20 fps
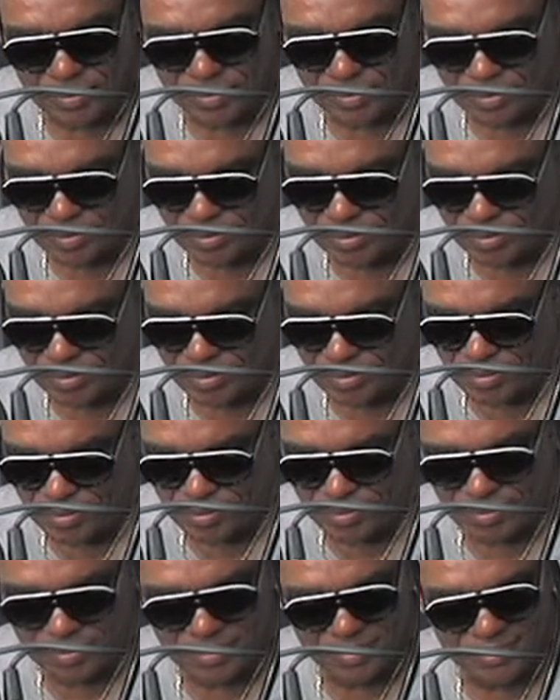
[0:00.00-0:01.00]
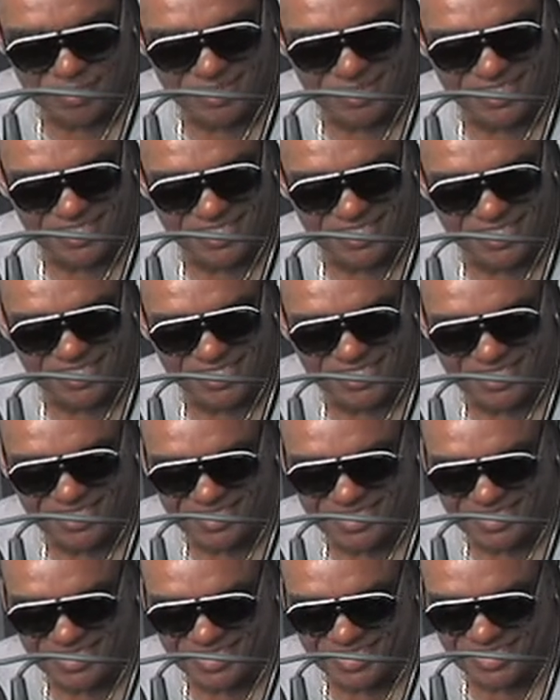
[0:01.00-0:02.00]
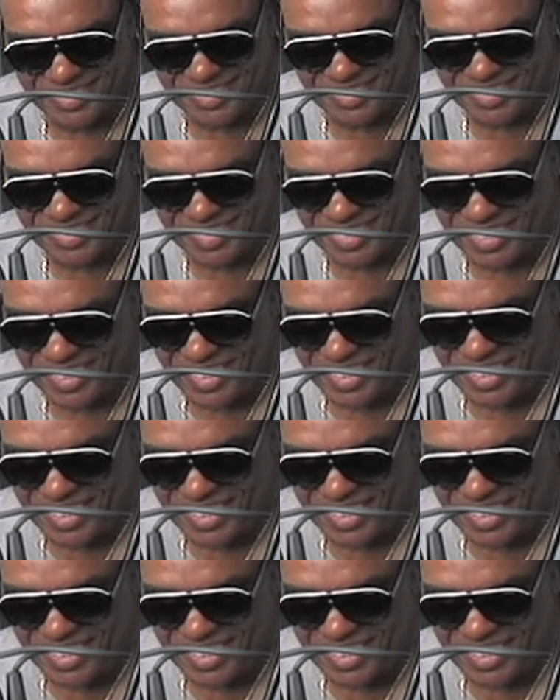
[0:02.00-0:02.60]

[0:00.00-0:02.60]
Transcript: be like me and wait till the last minute. Get those tickets